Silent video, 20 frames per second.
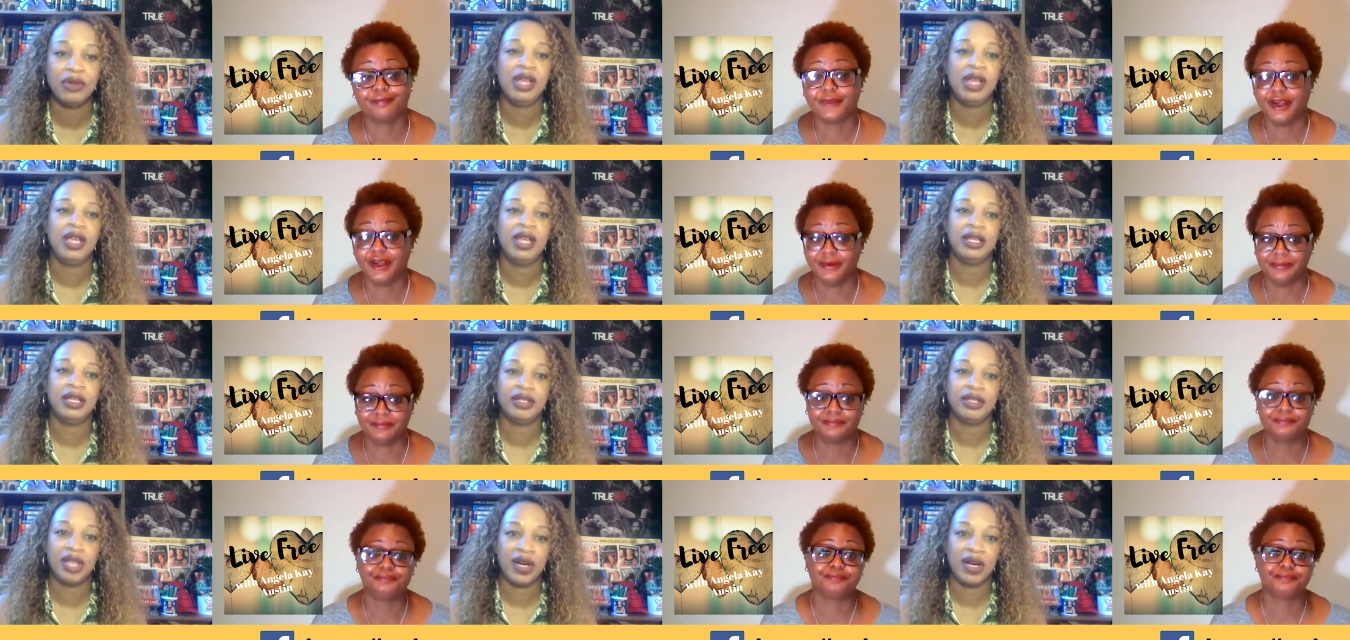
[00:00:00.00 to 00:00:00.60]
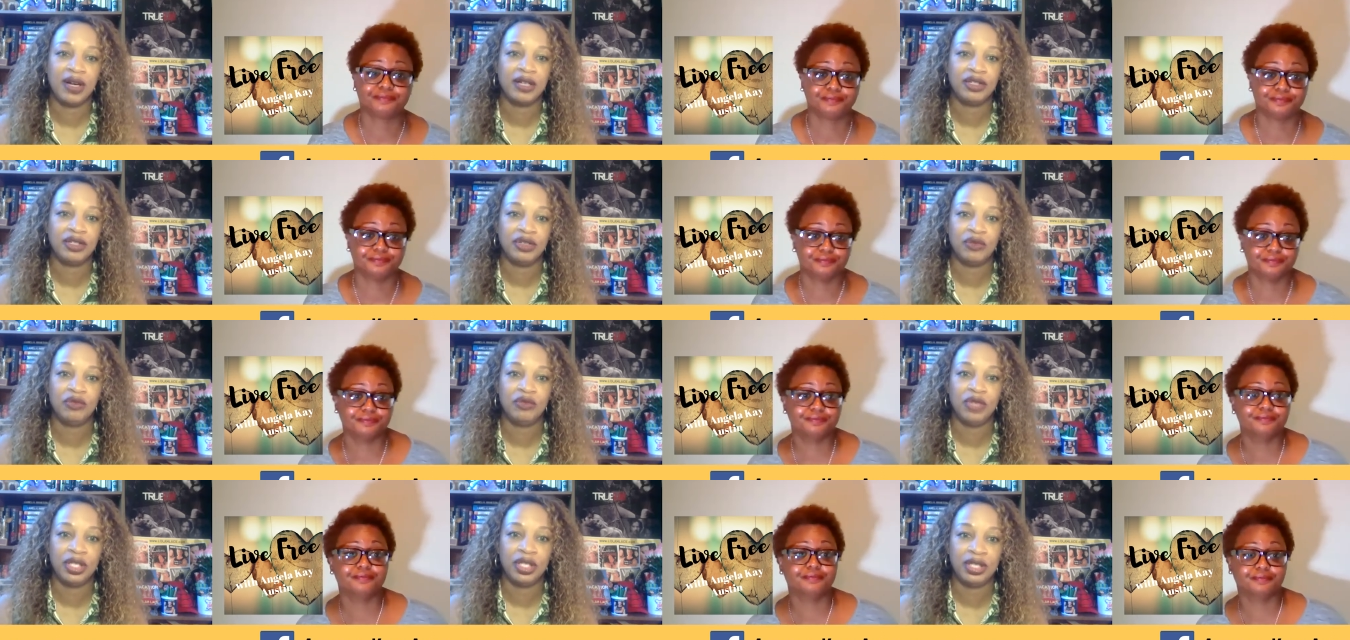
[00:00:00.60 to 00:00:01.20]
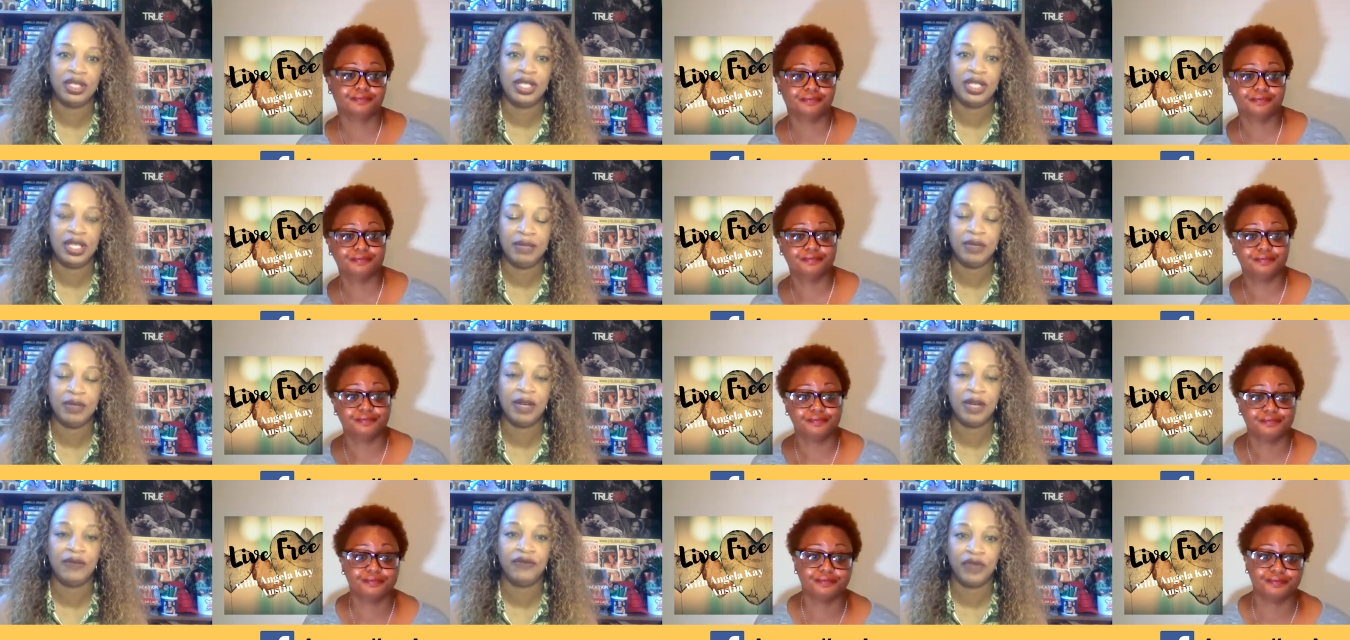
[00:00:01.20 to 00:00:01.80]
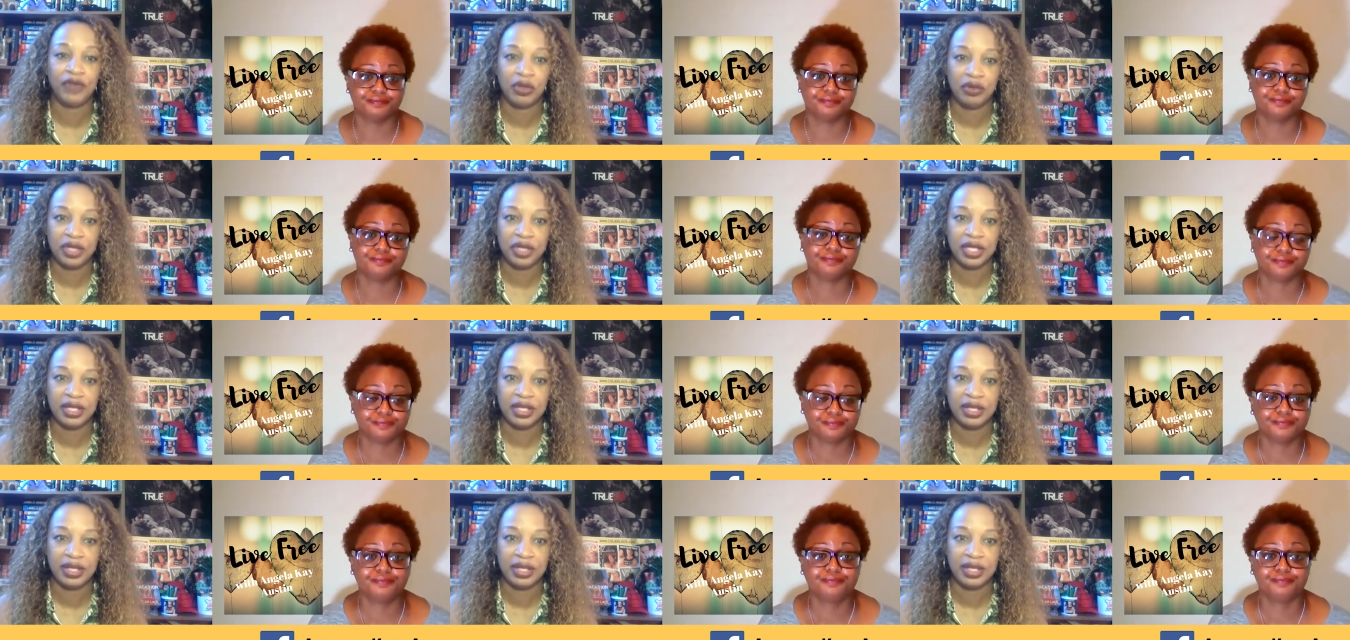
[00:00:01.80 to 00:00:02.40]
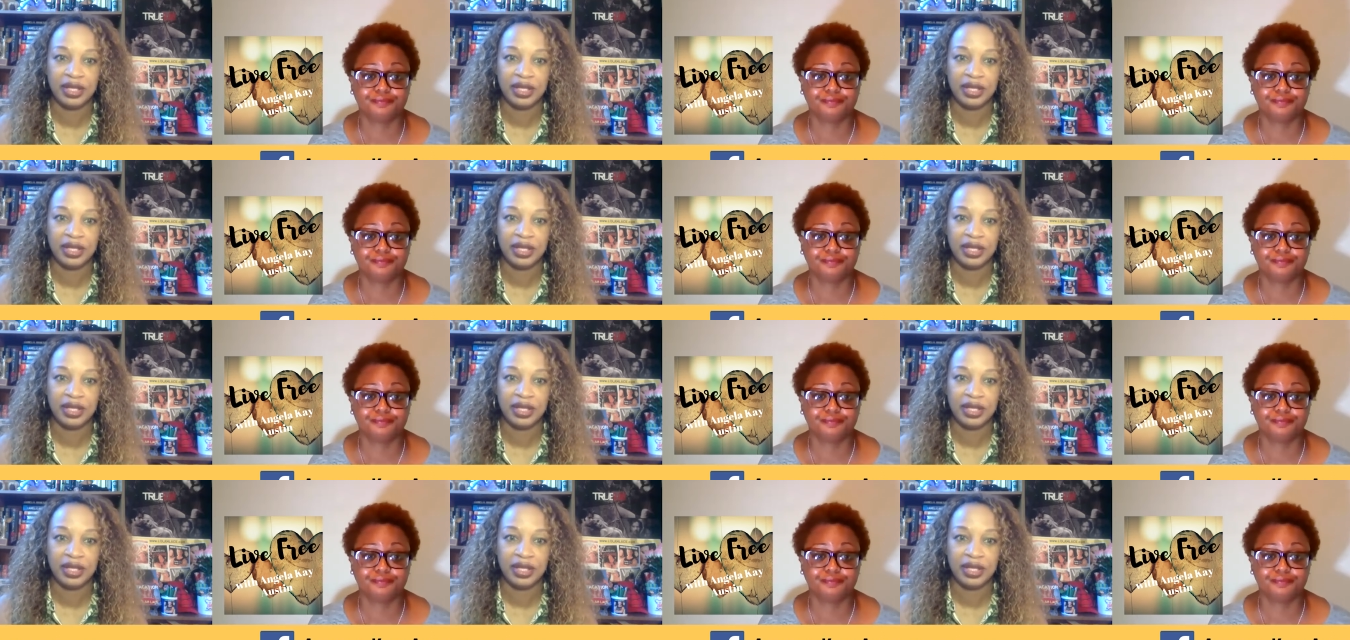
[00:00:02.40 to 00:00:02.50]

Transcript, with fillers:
Speaker 1: it's hard to really keep a focus